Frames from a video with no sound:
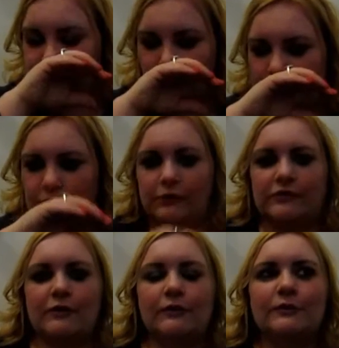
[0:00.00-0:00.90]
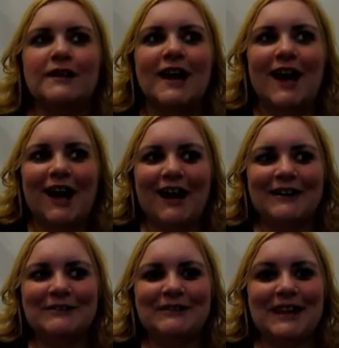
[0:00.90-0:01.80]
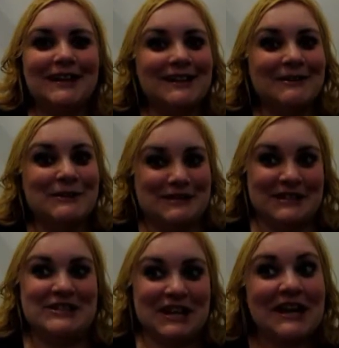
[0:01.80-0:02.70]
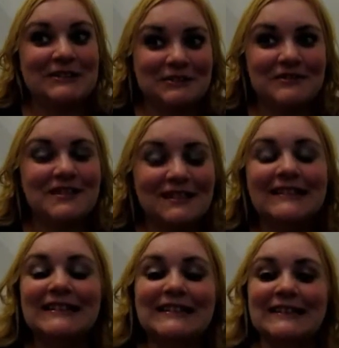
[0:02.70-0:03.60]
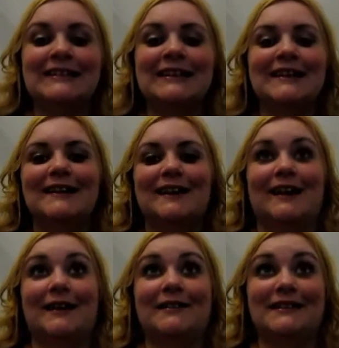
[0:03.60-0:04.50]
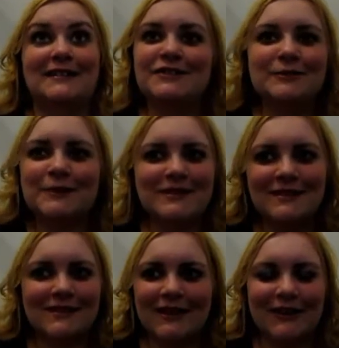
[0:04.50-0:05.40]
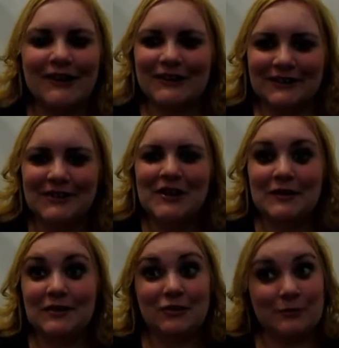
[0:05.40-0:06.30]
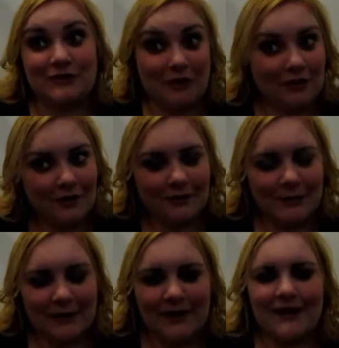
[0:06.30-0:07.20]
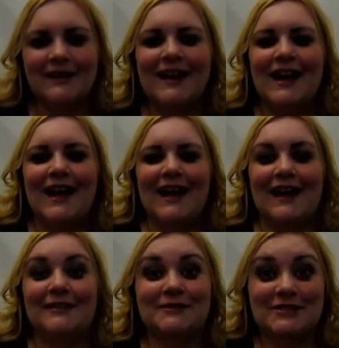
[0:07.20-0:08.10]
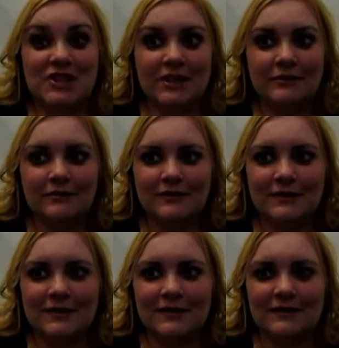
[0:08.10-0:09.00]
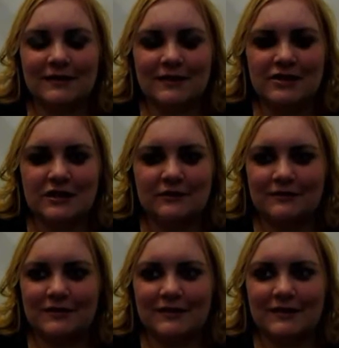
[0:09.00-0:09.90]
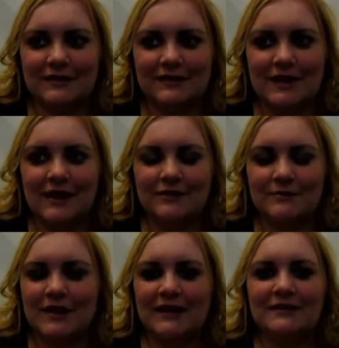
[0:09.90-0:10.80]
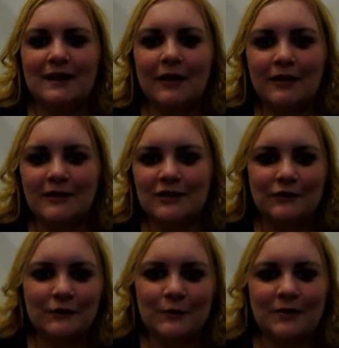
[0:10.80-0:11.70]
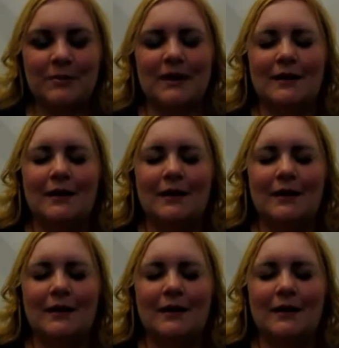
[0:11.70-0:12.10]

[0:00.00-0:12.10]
years old, I know that it was the janitor's cleaning. The teacher wasn't there. Teacher was long gone by then. And it was the janitor's cleaning, the night janitor's cleaning the classroom. It had nothing to do with me.